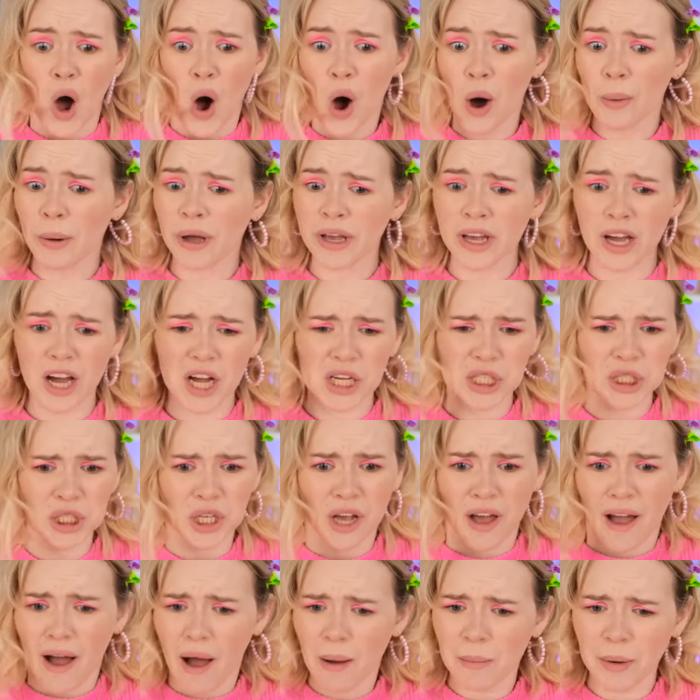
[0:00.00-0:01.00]
Oh my gosh!
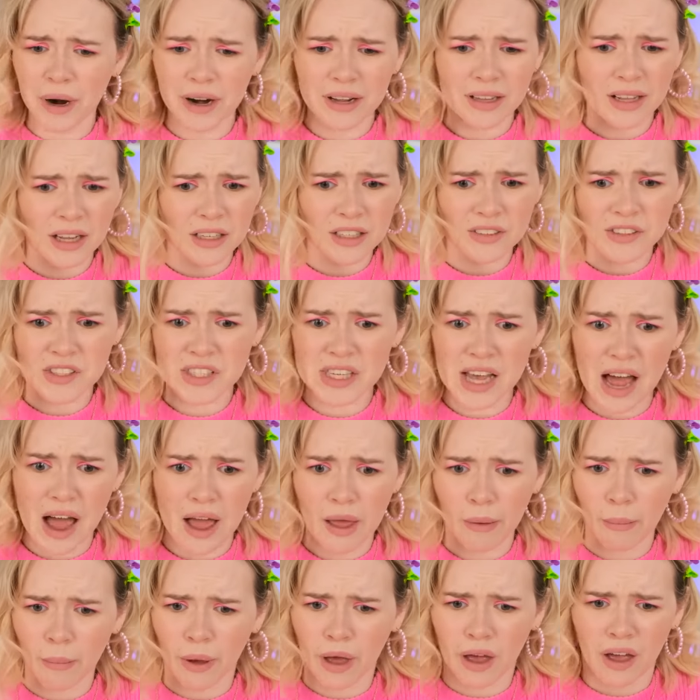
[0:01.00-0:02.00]
I'm running out of
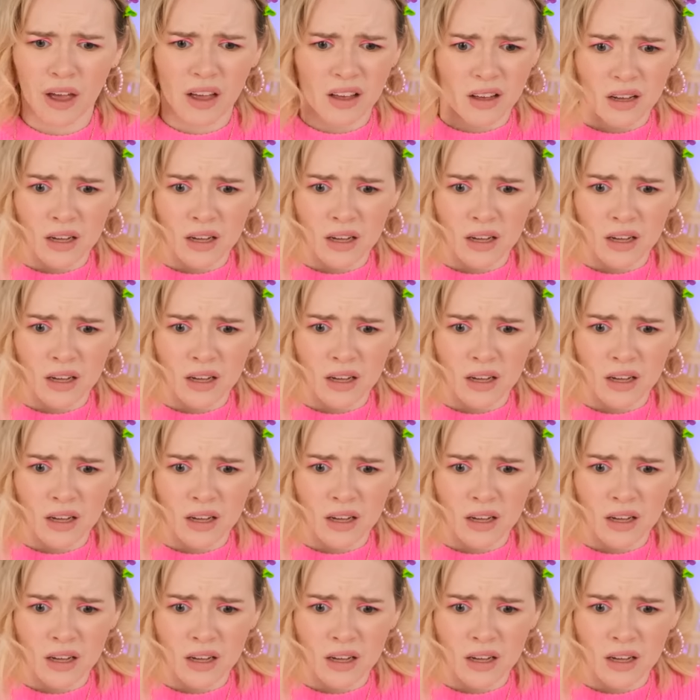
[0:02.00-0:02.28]
time!